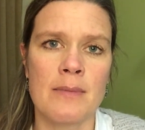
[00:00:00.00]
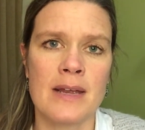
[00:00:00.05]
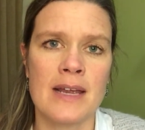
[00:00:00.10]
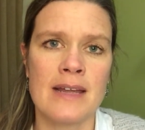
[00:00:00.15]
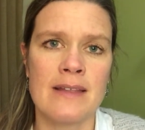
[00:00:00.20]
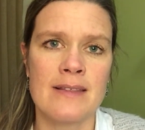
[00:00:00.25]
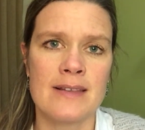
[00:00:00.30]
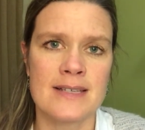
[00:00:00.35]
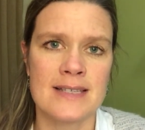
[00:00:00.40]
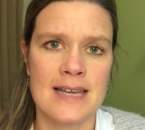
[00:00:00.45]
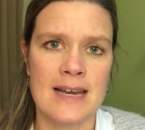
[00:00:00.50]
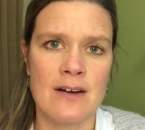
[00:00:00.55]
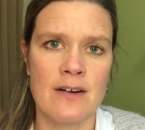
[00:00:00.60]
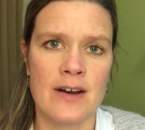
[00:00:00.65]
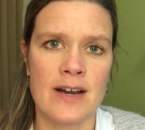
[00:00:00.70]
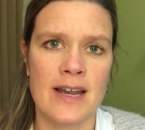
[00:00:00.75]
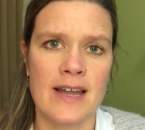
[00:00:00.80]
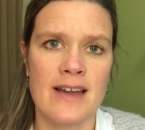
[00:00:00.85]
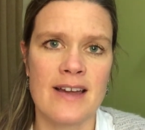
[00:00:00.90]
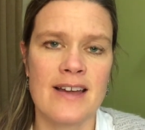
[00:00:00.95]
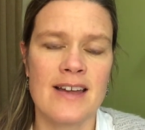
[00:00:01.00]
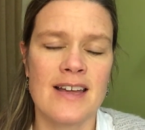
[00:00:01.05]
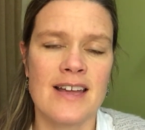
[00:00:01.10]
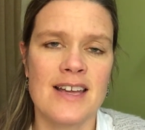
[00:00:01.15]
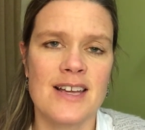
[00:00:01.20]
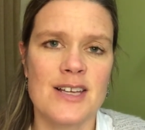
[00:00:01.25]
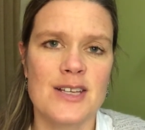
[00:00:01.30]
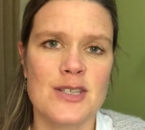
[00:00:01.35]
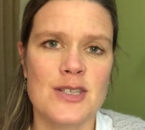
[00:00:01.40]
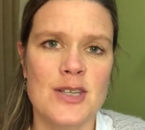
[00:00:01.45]
in this area.
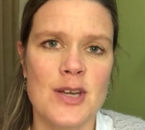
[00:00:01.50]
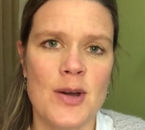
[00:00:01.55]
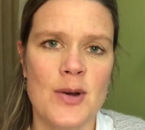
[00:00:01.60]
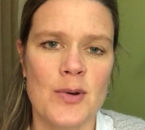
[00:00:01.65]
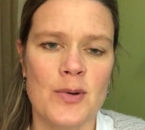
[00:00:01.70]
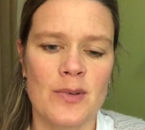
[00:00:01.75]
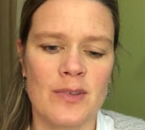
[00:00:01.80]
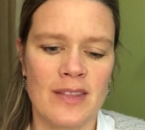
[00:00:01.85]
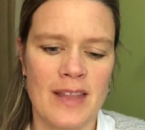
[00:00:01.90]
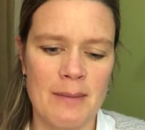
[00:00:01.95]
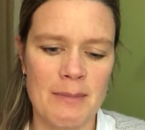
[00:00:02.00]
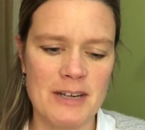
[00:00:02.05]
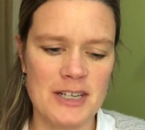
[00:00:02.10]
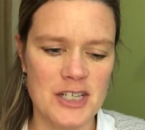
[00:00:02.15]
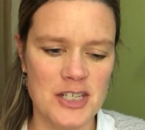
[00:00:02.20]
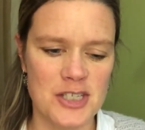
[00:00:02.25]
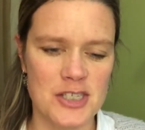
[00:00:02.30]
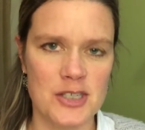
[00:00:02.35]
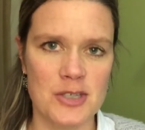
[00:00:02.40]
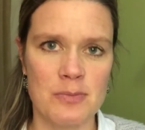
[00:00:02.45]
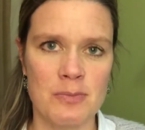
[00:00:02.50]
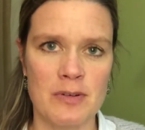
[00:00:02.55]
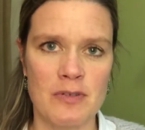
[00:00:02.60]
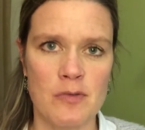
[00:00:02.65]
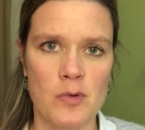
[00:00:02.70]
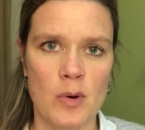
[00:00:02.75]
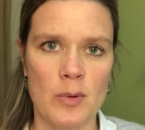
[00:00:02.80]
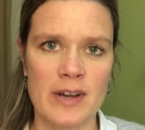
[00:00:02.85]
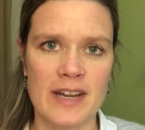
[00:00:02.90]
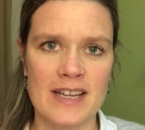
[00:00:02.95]
So let me just,
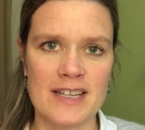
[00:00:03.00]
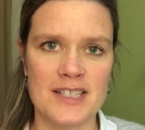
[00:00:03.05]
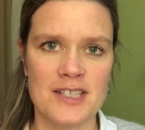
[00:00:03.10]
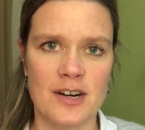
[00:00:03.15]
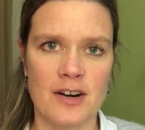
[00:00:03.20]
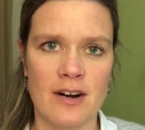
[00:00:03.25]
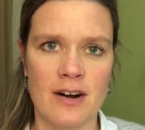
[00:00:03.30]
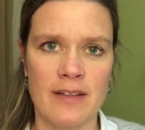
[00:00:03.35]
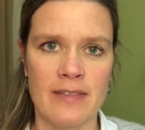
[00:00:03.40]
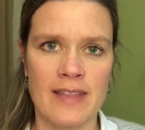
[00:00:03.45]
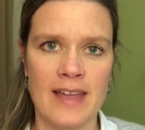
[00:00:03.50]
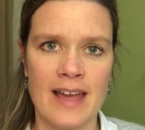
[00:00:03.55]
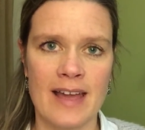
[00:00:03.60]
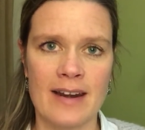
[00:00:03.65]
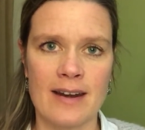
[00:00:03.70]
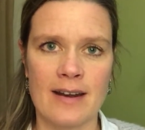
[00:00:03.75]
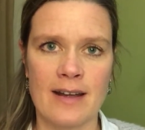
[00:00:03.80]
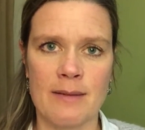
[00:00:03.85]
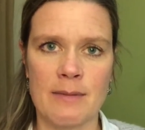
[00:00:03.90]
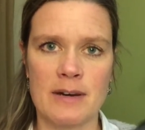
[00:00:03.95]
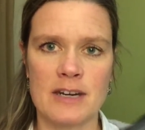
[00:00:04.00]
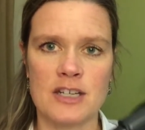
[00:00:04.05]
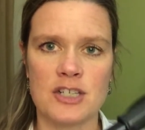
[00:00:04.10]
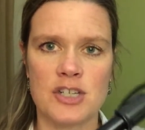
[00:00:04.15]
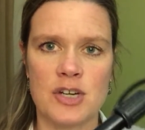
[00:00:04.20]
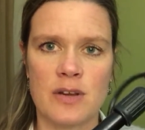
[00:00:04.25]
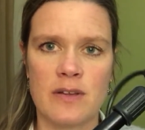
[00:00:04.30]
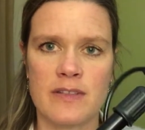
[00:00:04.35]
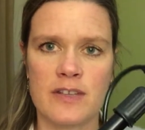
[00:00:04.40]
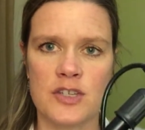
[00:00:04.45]
before we get started on that, I'm going to
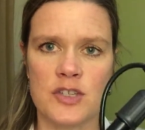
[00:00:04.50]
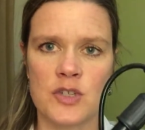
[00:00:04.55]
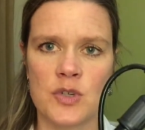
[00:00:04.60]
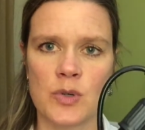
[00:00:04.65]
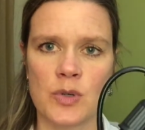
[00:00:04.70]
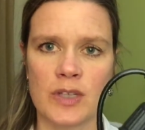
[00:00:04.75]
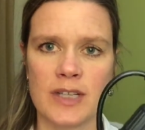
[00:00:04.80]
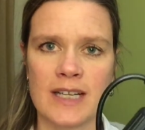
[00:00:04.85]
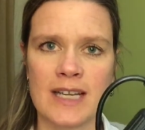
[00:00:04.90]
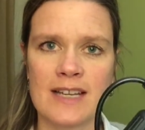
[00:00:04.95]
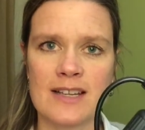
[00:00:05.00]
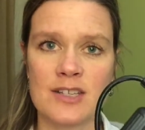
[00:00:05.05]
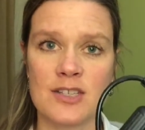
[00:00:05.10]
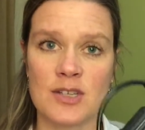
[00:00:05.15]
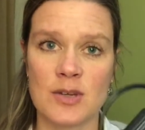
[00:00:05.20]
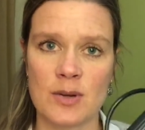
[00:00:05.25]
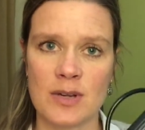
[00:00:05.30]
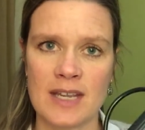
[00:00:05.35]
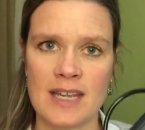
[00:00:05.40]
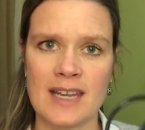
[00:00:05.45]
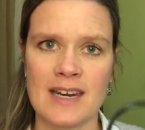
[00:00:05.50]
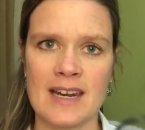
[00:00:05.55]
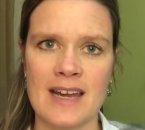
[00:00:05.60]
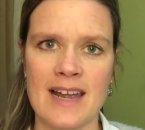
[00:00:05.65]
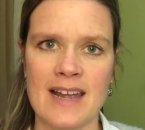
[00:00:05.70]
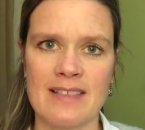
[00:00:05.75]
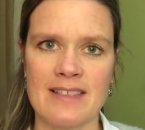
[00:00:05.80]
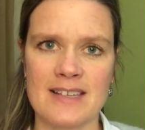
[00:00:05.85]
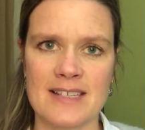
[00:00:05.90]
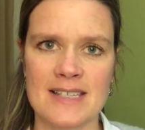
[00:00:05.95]
show you this tool again. So again, I
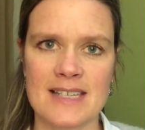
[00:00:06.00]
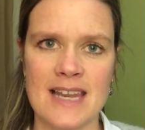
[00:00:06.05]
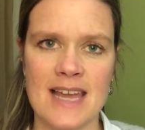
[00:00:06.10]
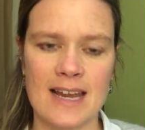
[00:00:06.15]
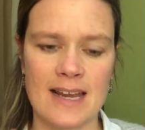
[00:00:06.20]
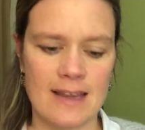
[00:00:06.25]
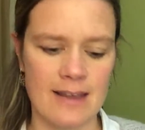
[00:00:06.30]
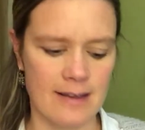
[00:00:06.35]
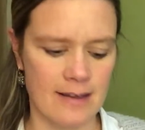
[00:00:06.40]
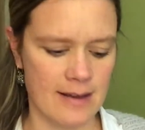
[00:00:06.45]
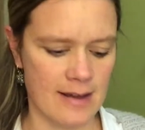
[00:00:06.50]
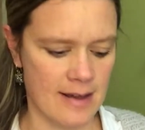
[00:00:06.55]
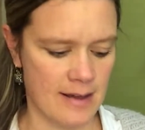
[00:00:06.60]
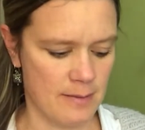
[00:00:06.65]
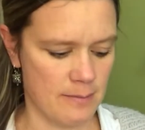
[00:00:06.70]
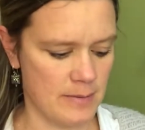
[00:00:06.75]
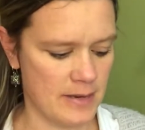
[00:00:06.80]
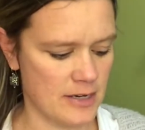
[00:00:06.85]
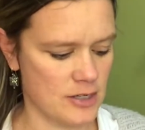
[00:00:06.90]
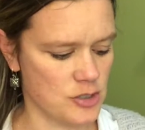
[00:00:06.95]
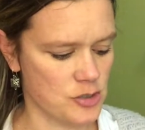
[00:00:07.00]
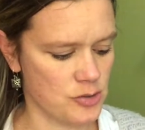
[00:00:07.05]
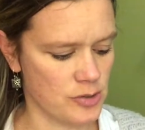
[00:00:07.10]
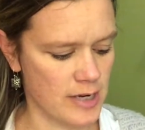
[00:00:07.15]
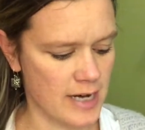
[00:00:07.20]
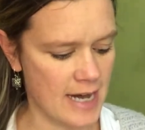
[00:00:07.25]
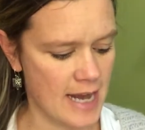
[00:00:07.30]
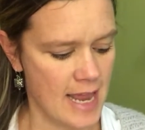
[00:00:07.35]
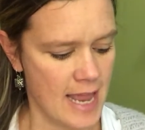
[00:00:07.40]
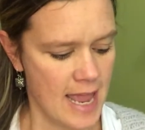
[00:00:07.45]
had this neck
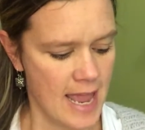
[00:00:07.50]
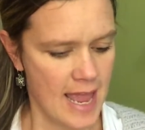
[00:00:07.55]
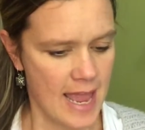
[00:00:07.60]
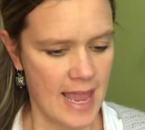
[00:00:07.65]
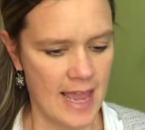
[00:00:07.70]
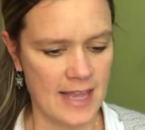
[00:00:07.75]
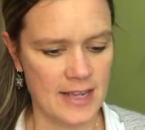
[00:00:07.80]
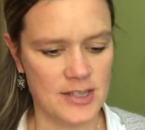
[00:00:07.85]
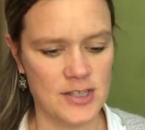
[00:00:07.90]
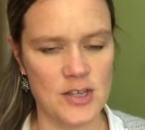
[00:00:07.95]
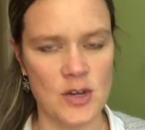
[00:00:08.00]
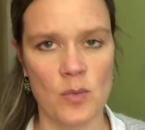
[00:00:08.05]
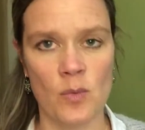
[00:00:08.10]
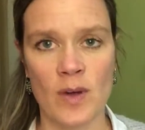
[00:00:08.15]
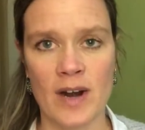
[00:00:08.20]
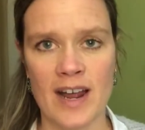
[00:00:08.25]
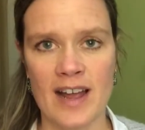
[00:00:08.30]
injury, and so